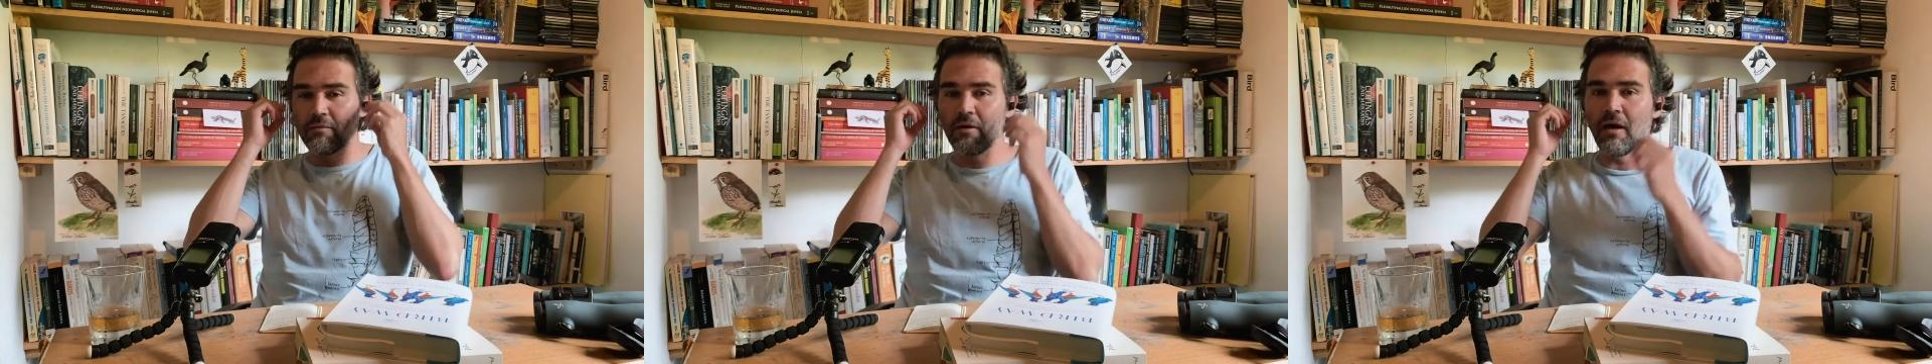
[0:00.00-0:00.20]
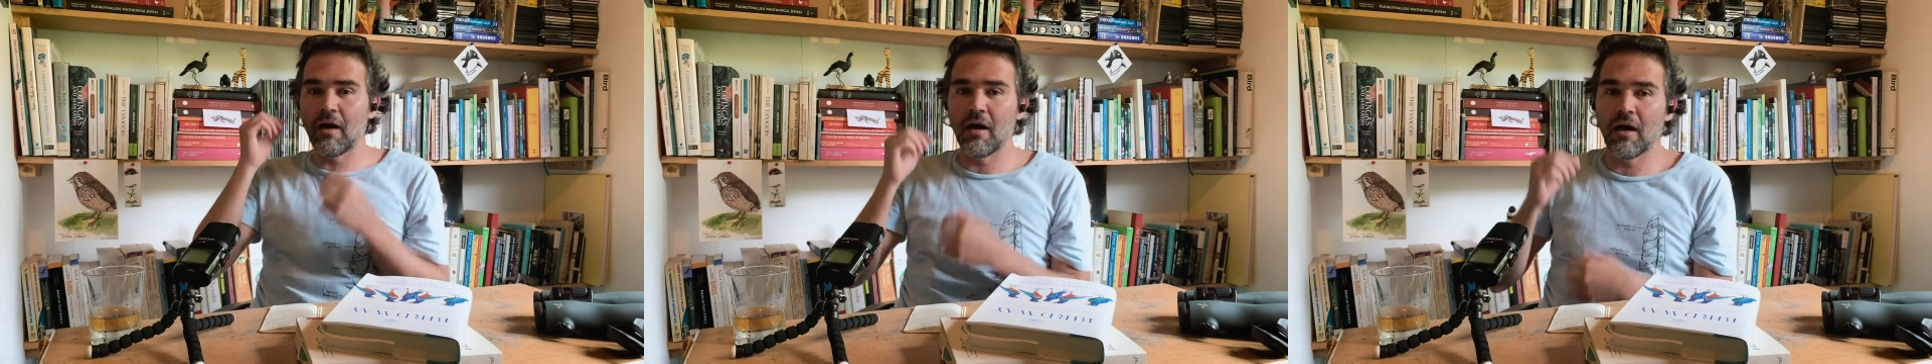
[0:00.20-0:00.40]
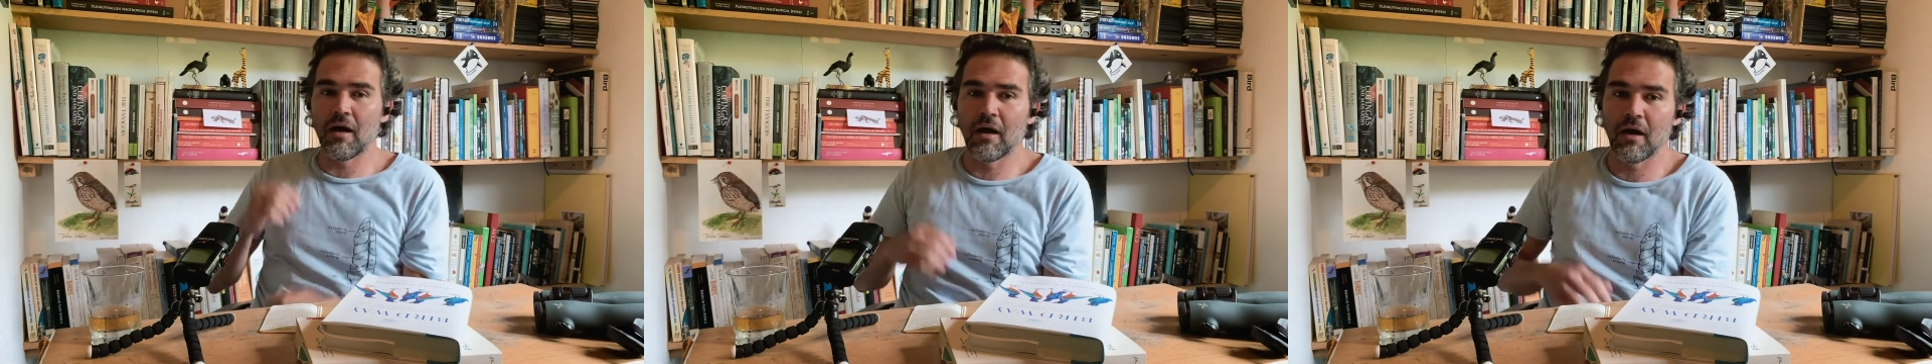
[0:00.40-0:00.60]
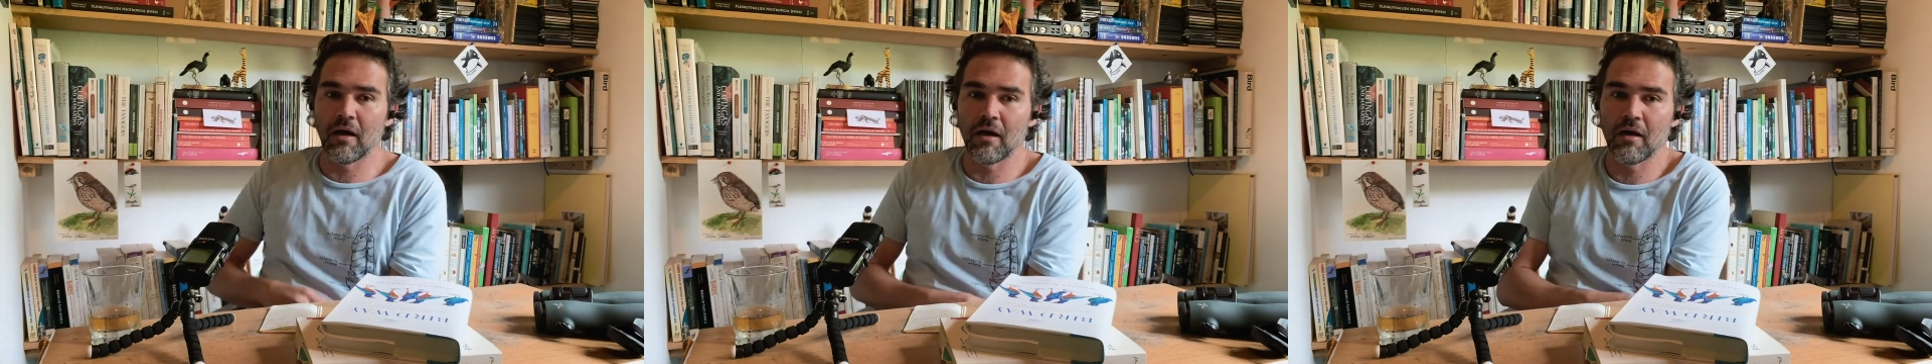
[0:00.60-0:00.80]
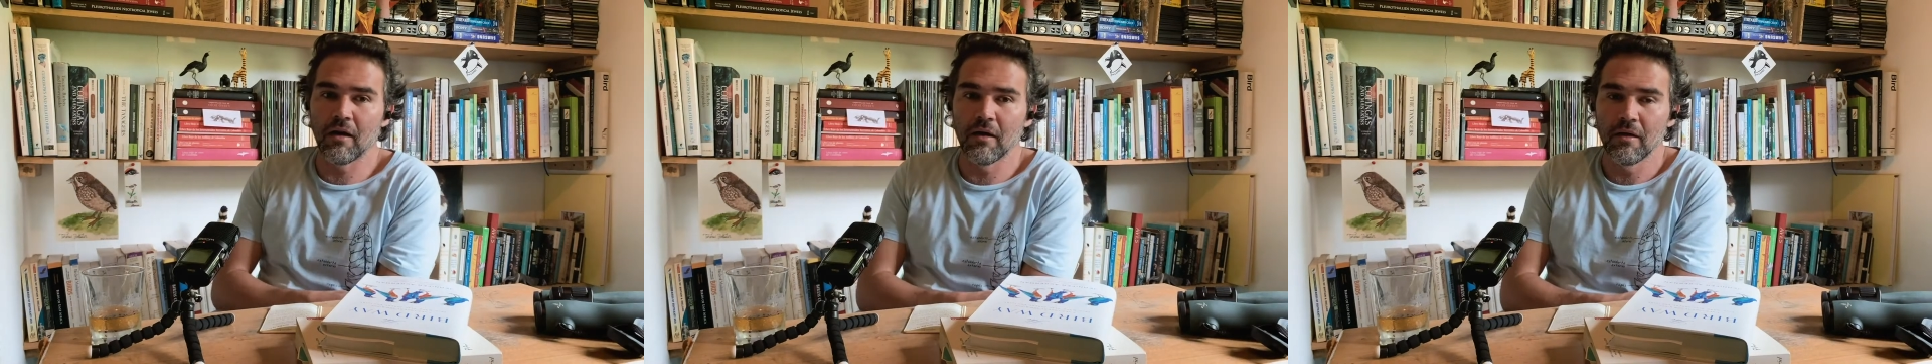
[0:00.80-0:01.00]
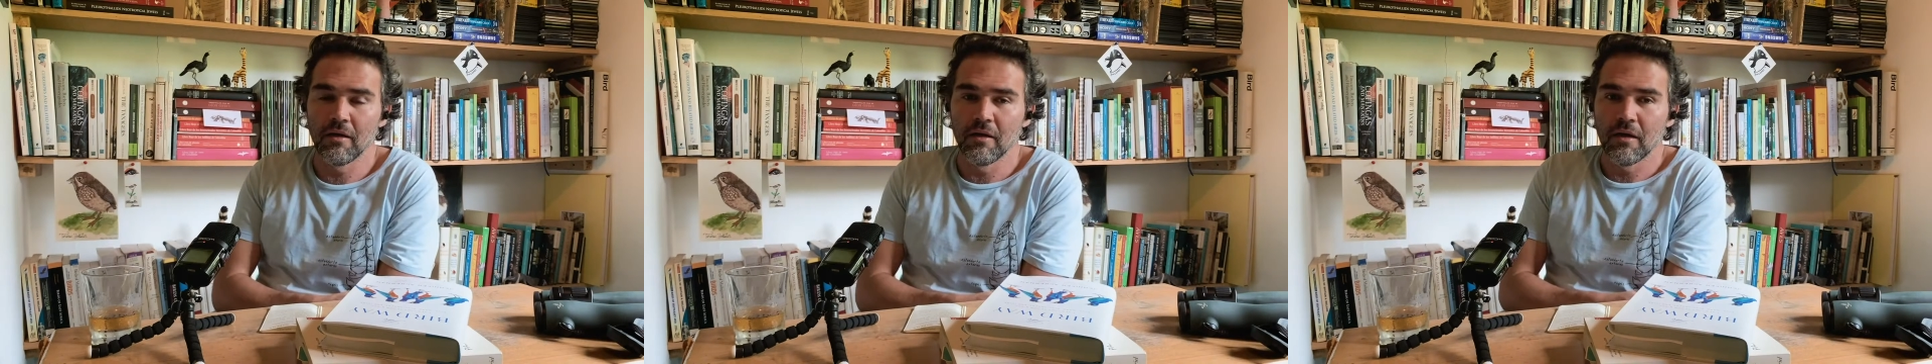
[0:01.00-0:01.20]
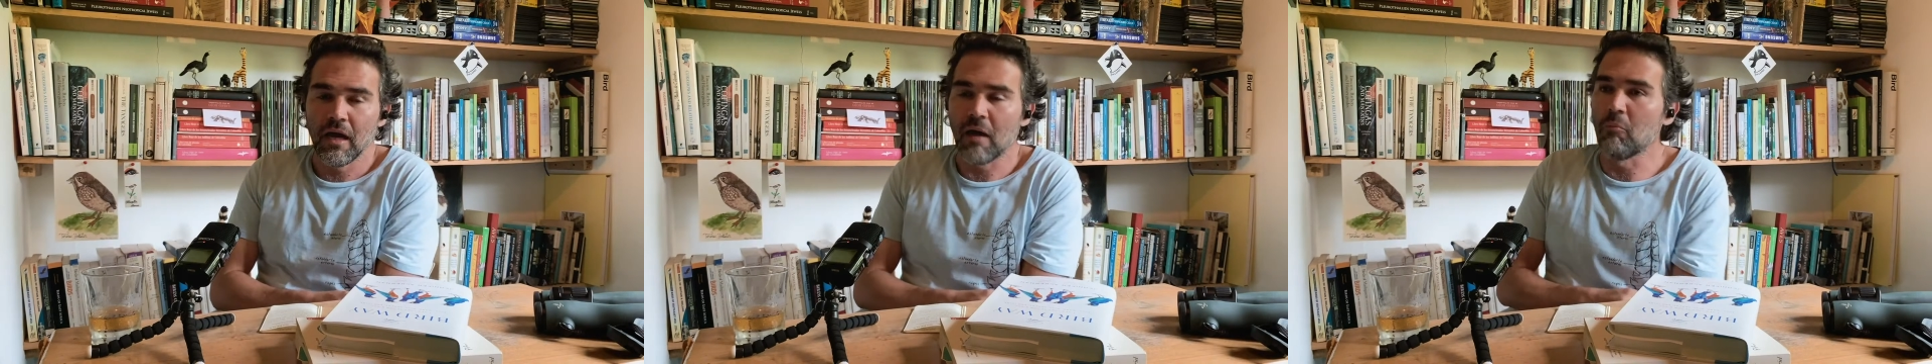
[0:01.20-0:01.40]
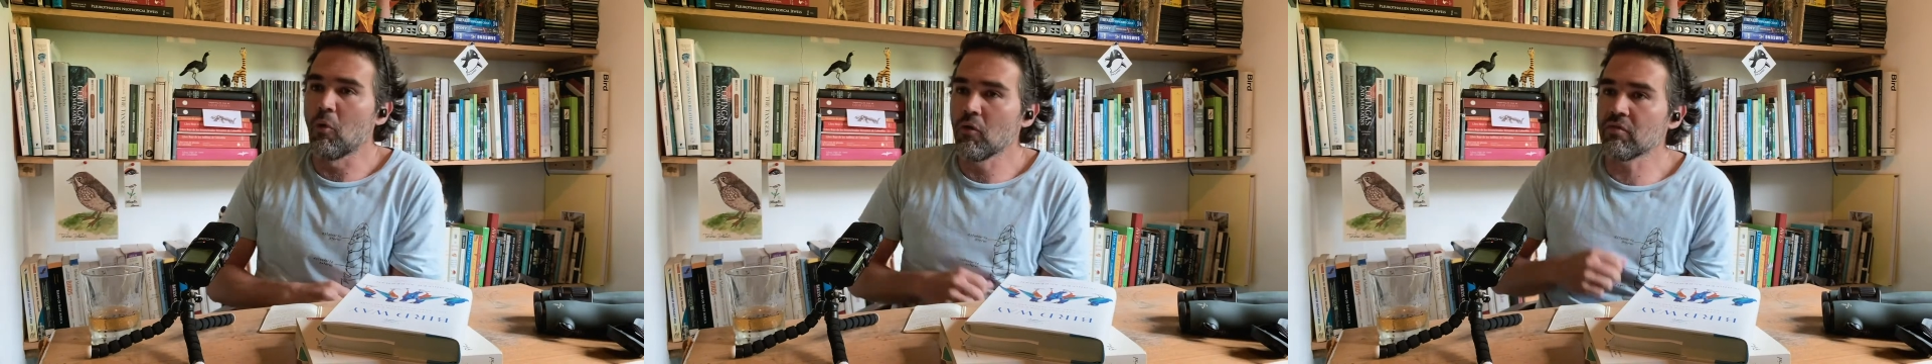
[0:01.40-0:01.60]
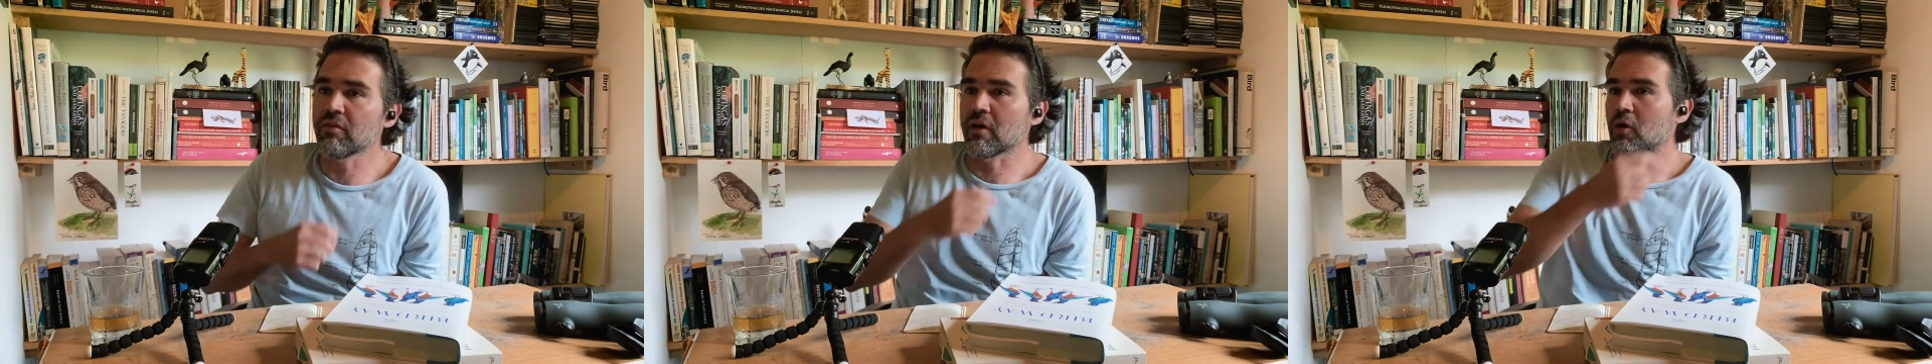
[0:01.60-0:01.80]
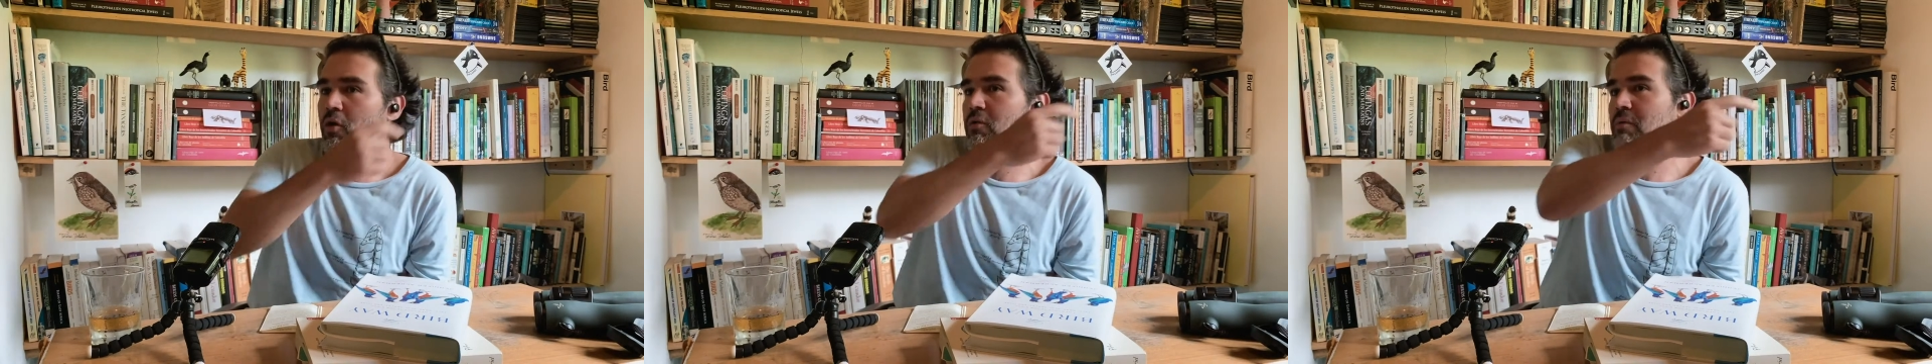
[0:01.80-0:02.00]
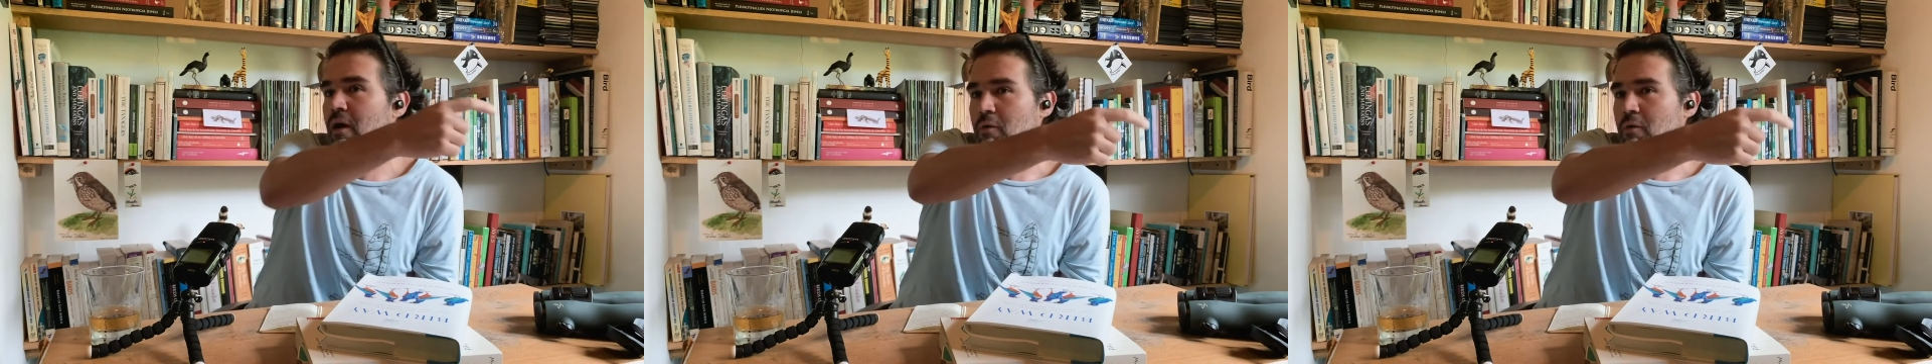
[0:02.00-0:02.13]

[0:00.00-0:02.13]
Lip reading: a month ago,